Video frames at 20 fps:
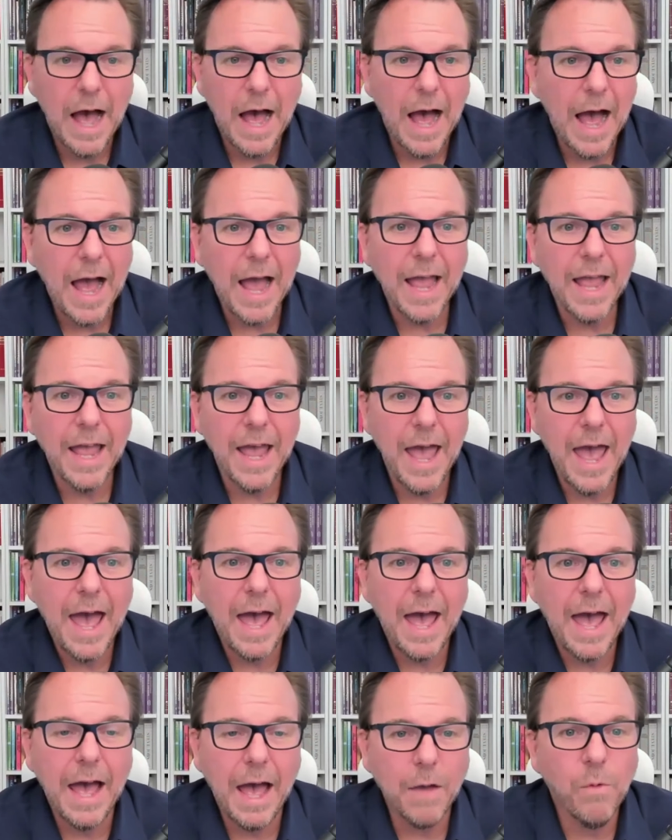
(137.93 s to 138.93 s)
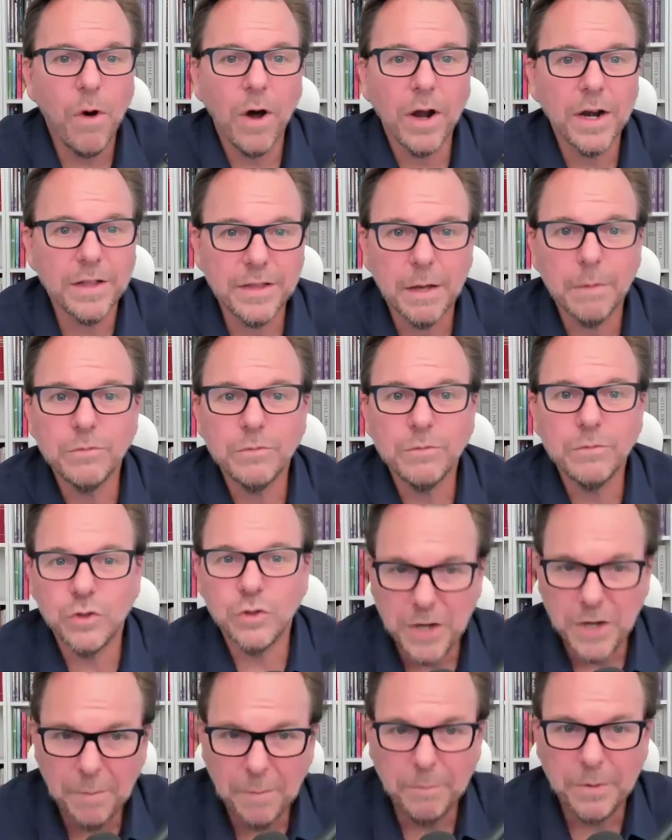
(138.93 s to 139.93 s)
I wanted them to
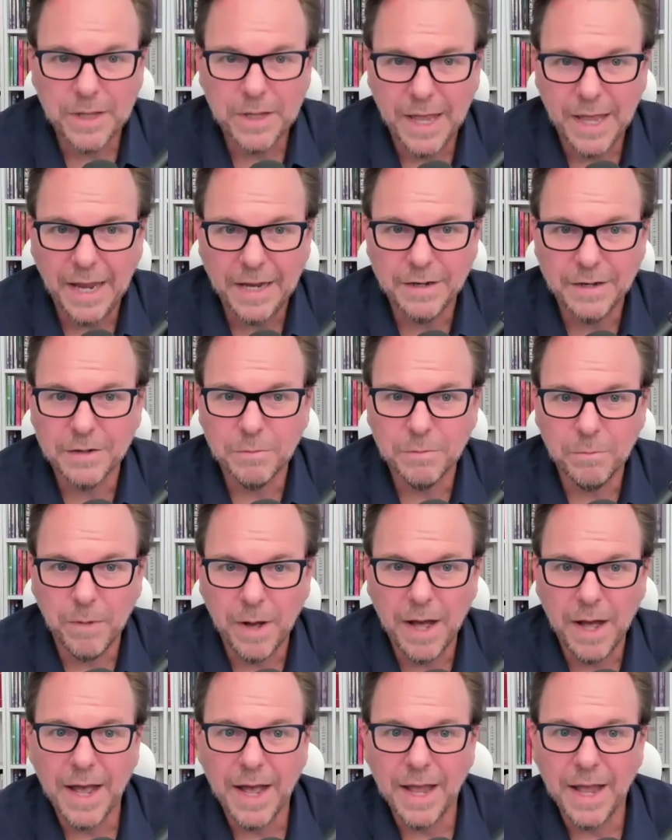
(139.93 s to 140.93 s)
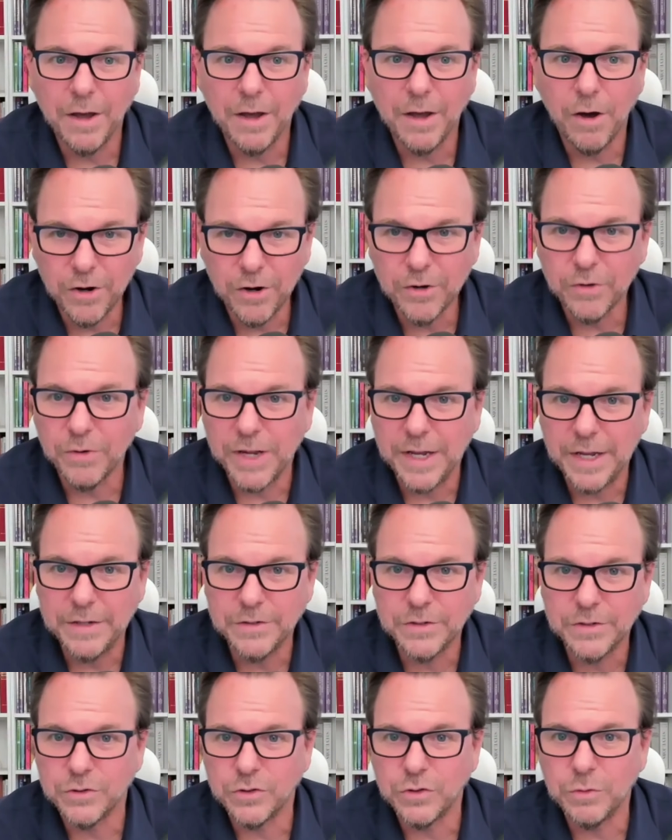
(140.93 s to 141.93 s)
manipulate my
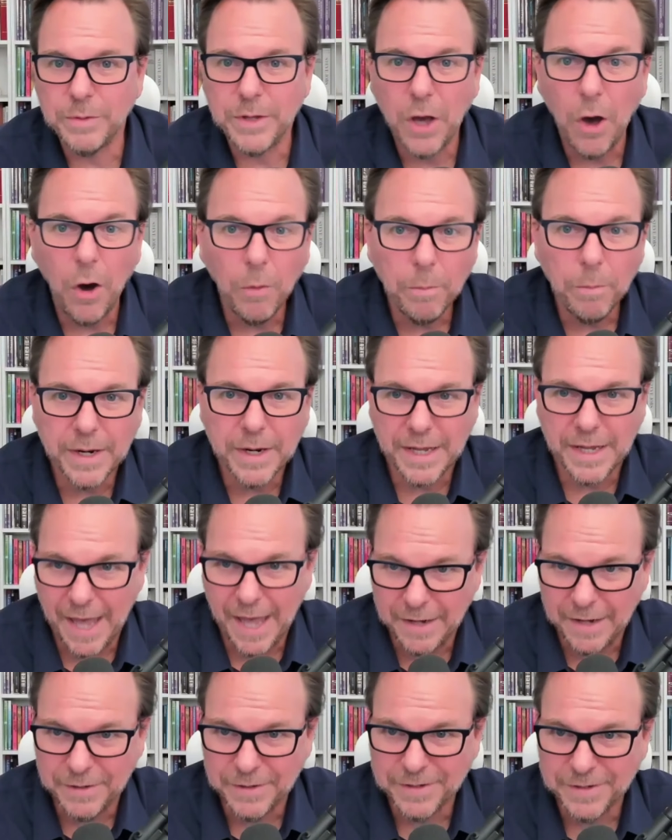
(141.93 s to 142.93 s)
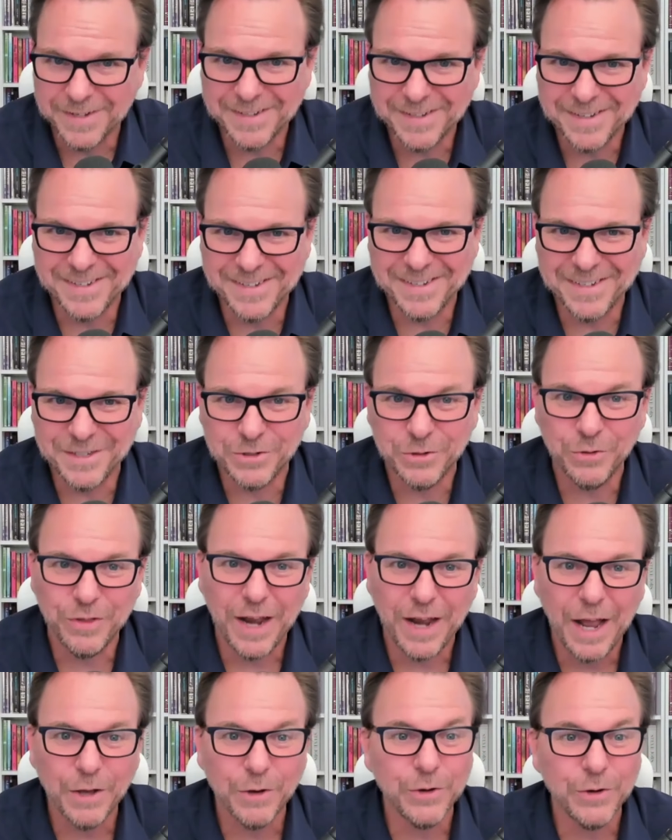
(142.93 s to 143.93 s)
arteries to be open again so
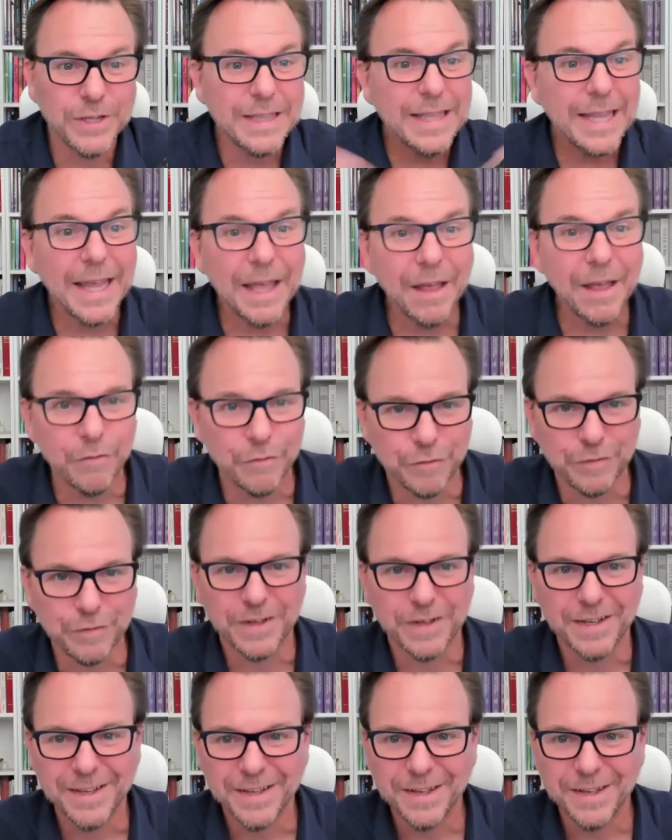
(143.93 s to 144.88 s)
that I could live.